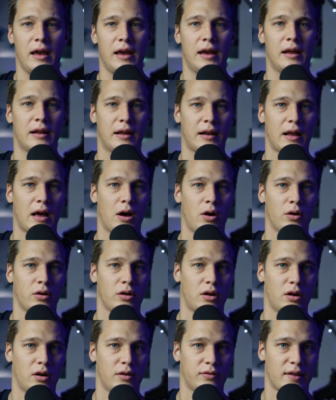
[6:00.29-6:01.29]
in and out
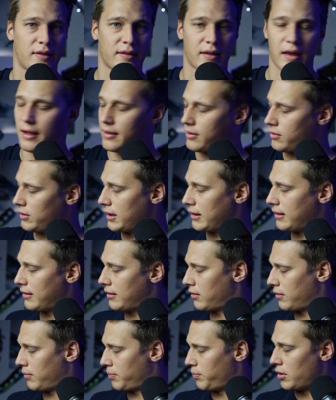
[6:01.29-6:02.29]
of the skate. So
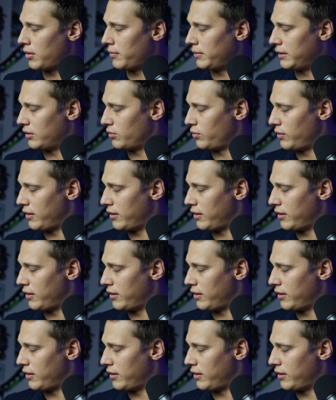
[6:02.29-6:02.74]
that's probably the